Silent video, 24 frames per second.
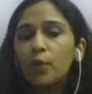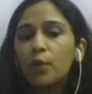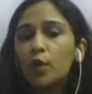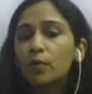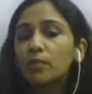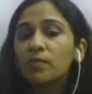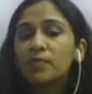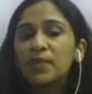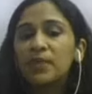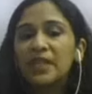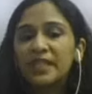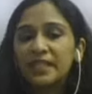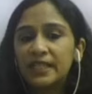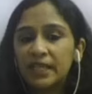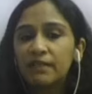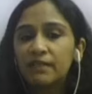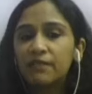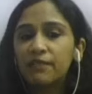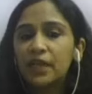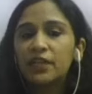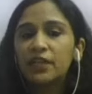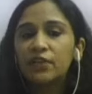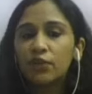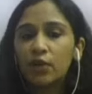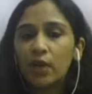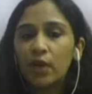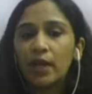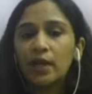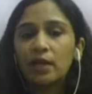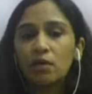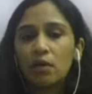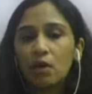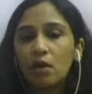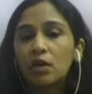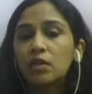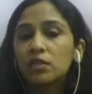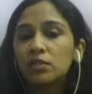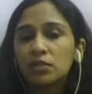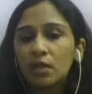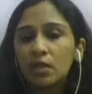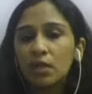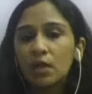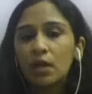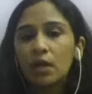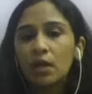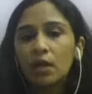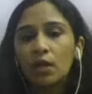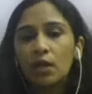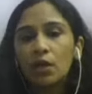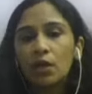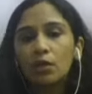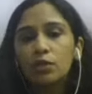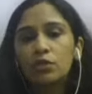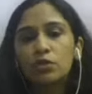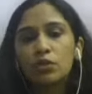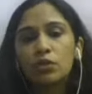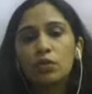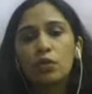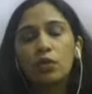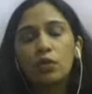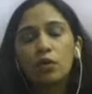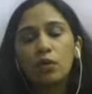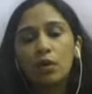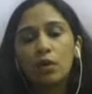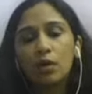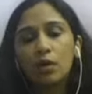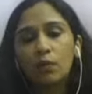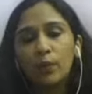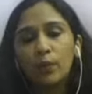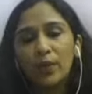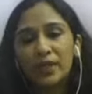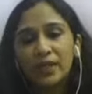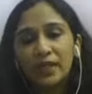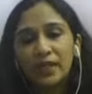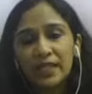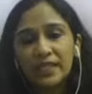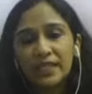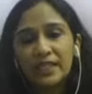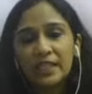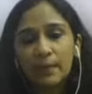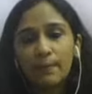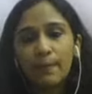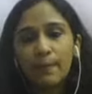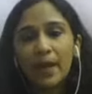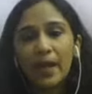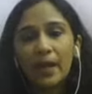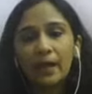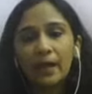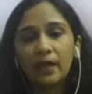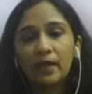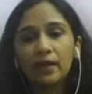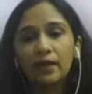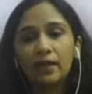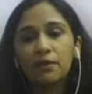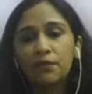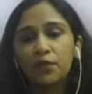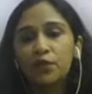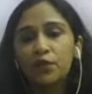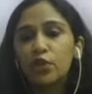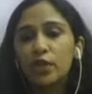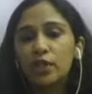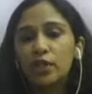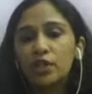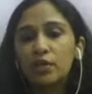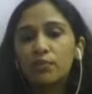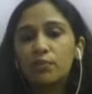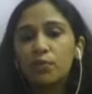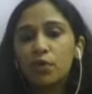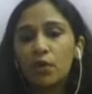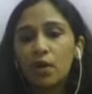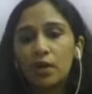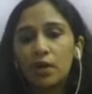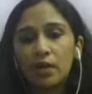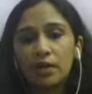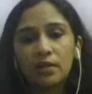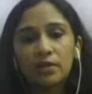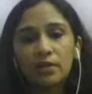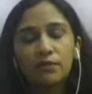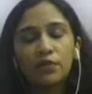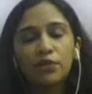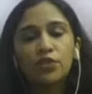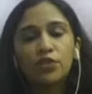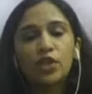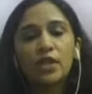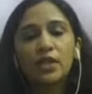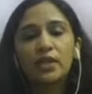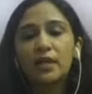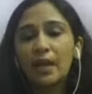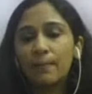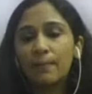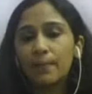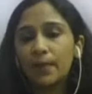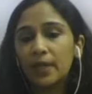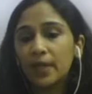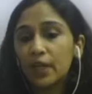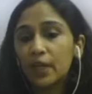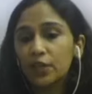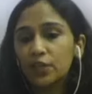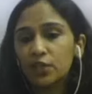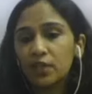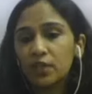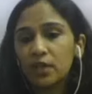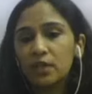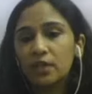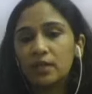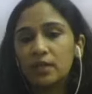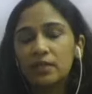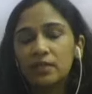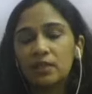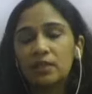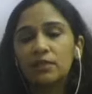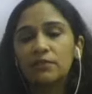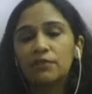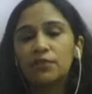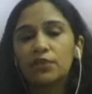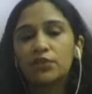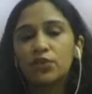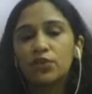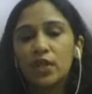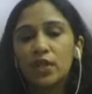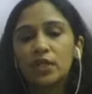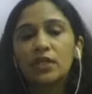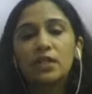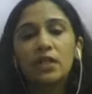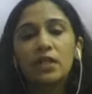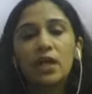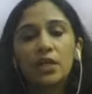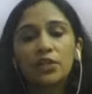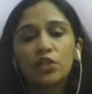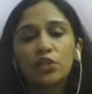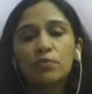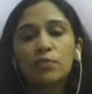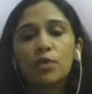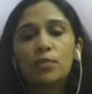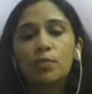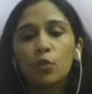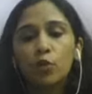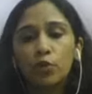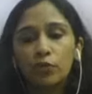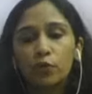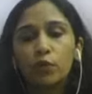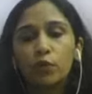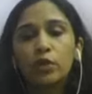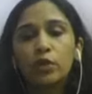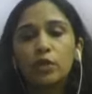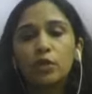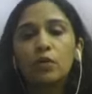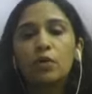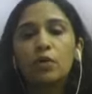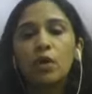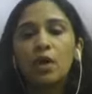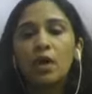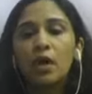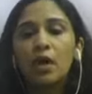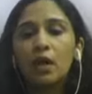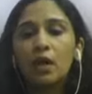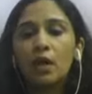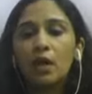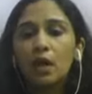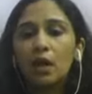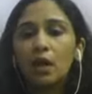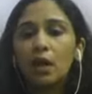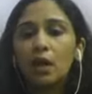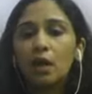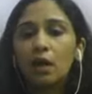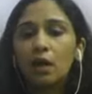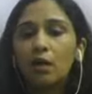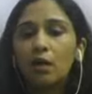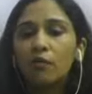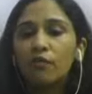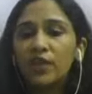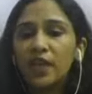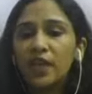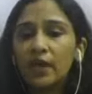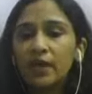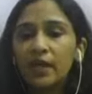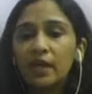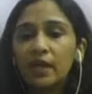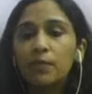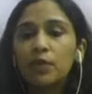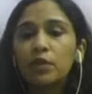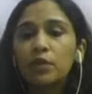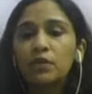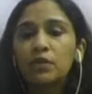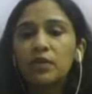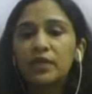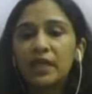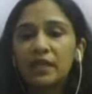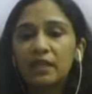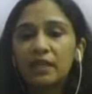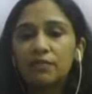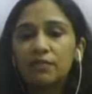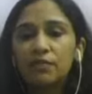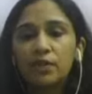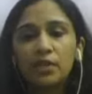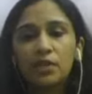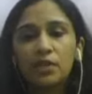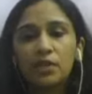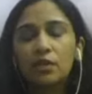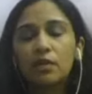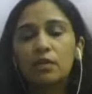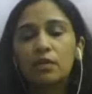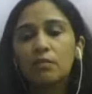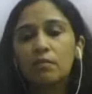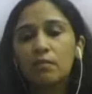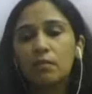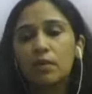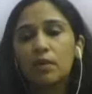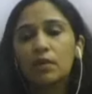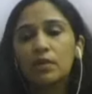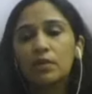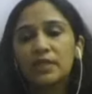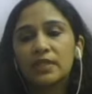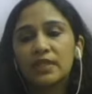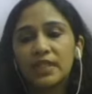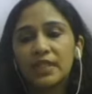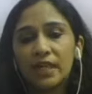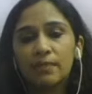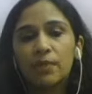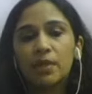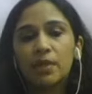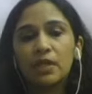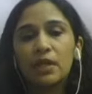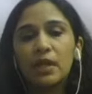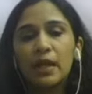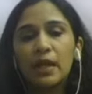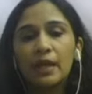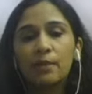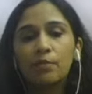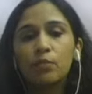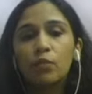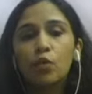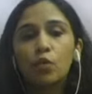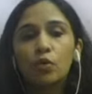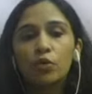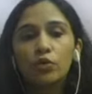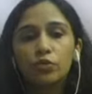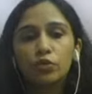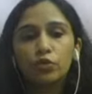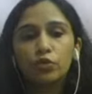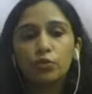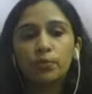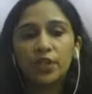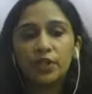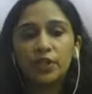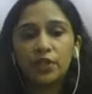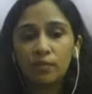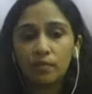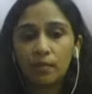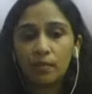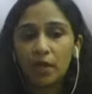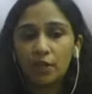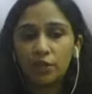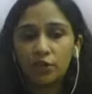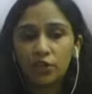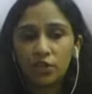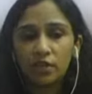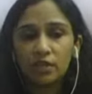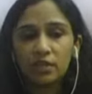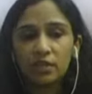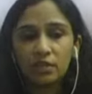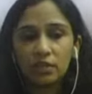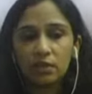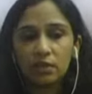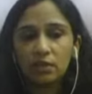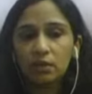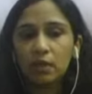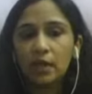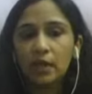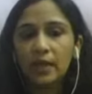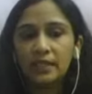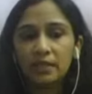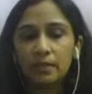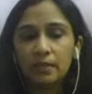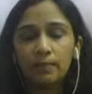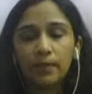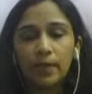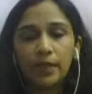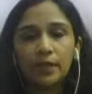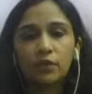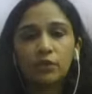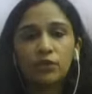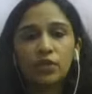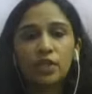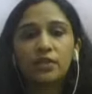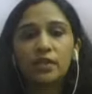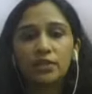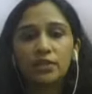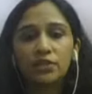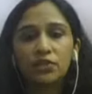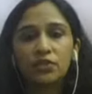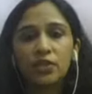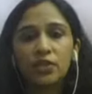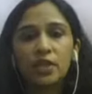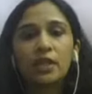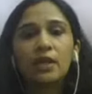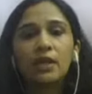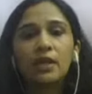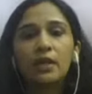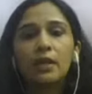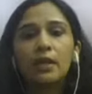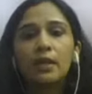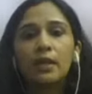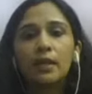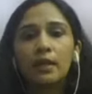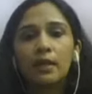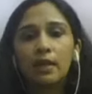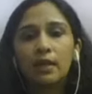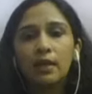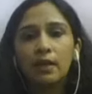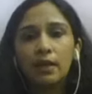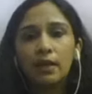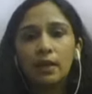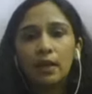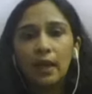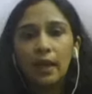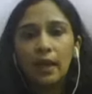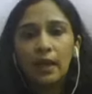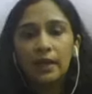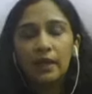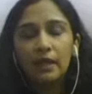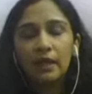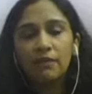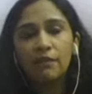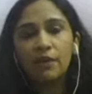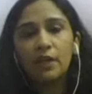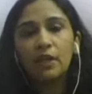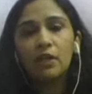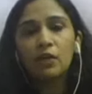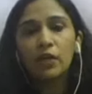probably significant trial costs. So with this DPAC, differentiated product, differentiated application, and differentiated customer portfolio, we are able to deliver stable and more superior margins as compared to the industry. And if we